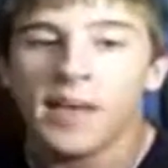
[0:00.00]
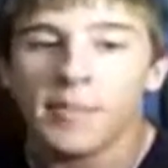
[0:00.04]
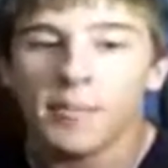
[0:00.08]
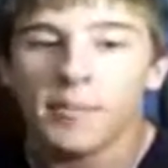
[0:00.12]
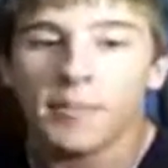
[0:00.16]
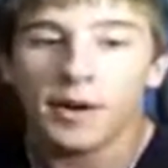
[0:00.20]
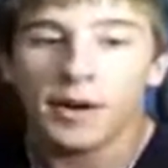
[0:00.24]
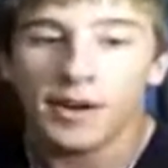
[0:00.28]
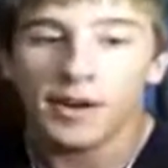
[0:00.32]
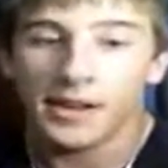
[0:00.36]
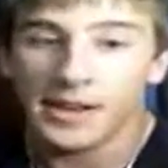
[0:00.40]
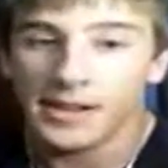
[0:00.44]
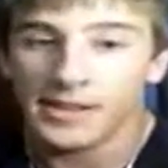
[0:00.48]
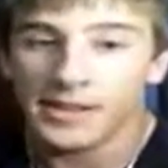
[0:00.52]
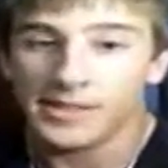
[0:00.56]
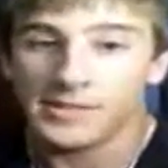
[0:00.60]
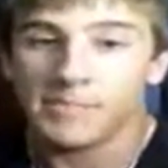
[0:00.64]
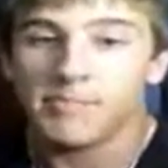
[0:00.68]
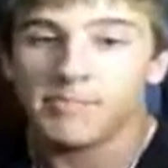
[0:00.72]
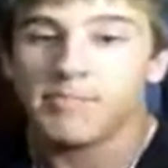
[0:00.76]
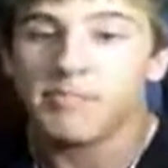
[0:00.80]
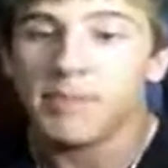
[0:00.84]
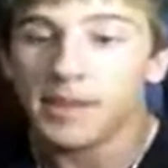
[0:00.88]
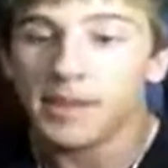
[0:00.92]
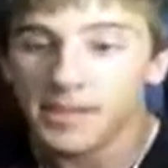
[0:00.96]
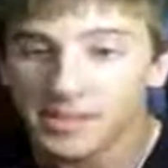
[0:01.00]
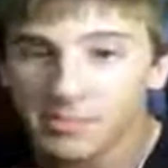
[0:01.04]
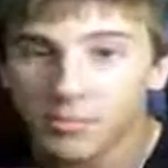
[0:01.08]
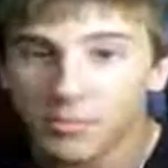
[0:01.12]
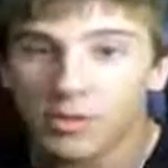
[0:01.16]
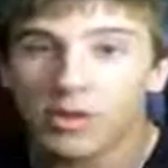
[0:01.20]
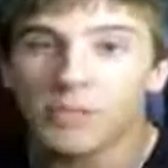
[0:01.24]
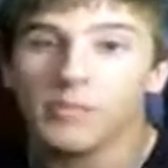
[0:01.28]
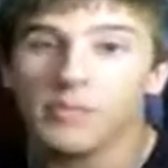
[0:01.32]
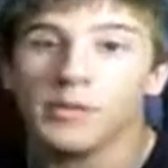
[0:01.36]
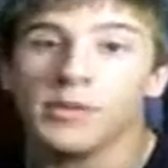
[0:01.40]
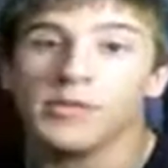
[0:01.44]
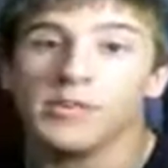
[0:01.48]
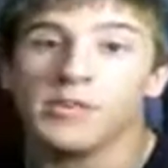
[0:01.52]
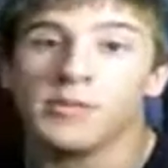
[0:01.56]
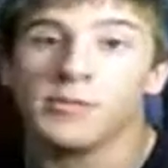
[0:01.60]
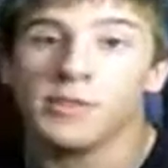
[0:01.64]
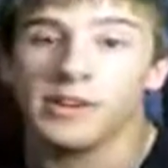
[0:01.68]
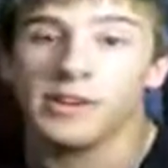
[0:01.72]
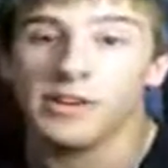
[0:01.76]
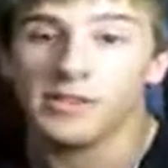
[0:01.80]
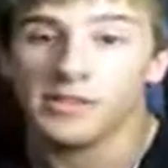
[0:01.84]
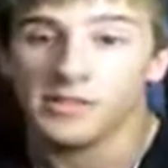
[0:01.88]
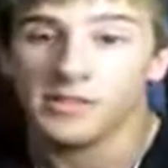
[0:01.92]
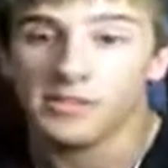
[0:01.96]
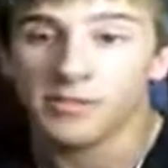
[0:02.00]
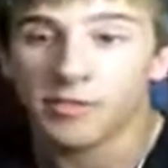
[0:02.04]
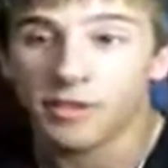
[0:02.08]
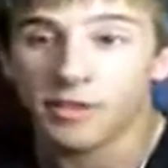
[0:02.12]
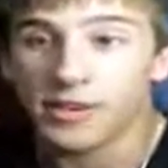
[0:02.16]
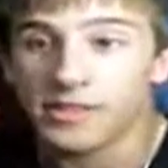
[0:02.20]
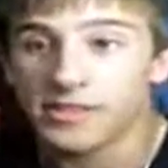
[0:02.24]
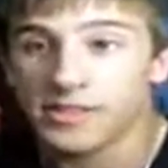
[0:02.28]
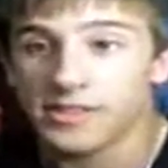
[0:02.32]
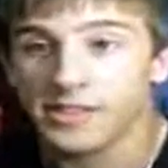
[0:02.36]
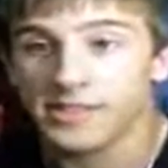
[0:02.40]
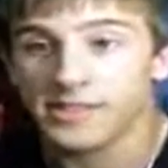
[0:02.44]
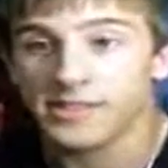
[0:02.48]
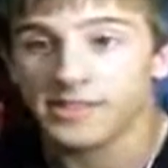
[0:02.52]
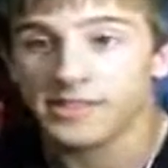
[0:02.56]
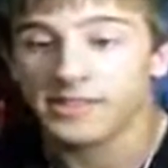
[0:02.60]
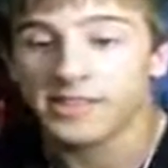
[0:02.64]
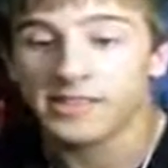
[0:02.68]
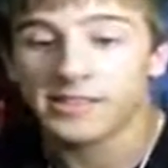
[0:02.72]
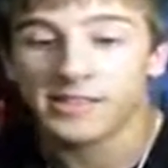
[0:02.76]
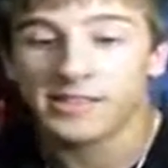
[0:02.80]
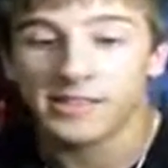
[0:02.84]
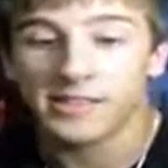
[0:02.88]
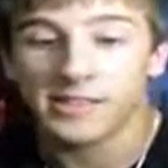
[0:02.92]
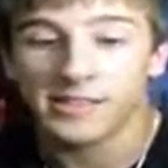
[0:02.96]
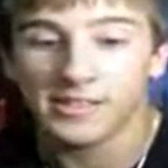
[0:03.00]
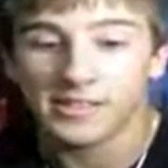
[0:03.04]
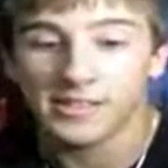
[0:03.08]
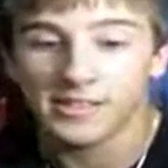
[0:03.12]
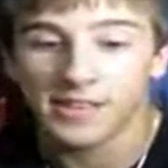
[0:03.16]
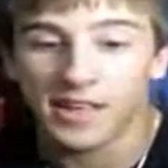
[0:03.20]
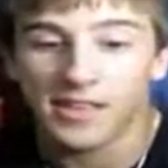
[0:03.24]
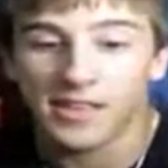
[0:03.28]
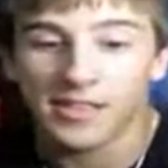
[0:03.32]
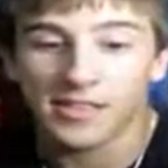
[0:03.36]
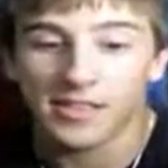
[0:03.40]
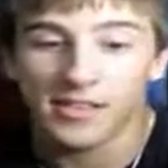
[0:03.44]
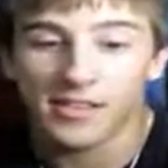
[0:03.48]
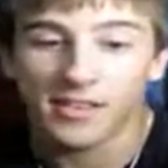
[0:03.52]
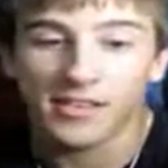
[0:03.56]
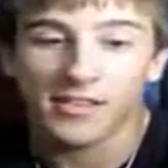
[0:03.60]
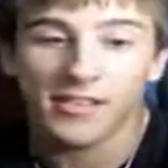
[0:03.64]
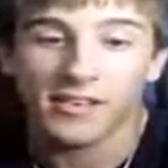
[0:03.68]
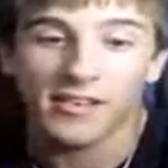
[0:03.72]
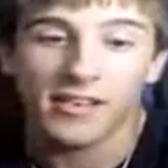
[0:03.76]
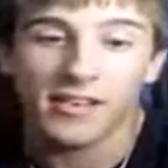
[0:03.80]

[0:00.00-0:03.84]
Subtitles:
But it is much more immune than Windows. For instance, this is, I think,